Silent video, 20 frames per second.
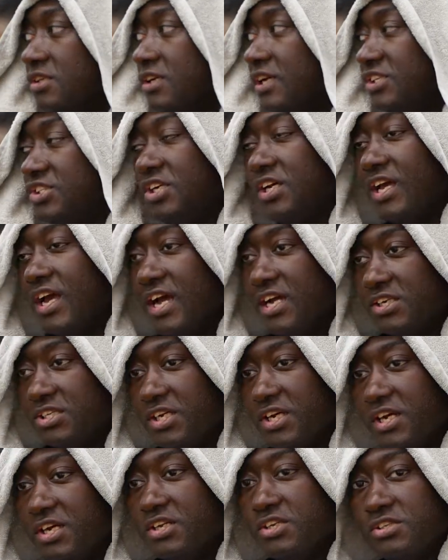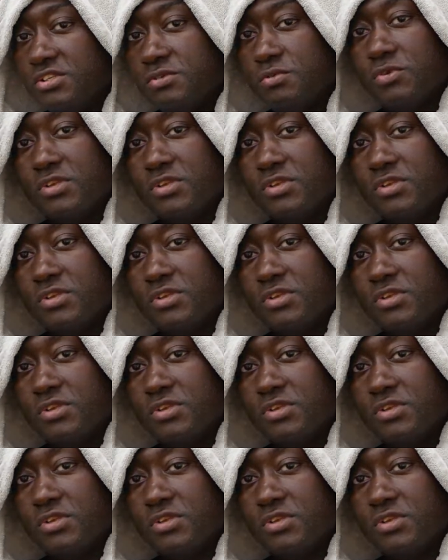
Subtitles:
Shit gotta change.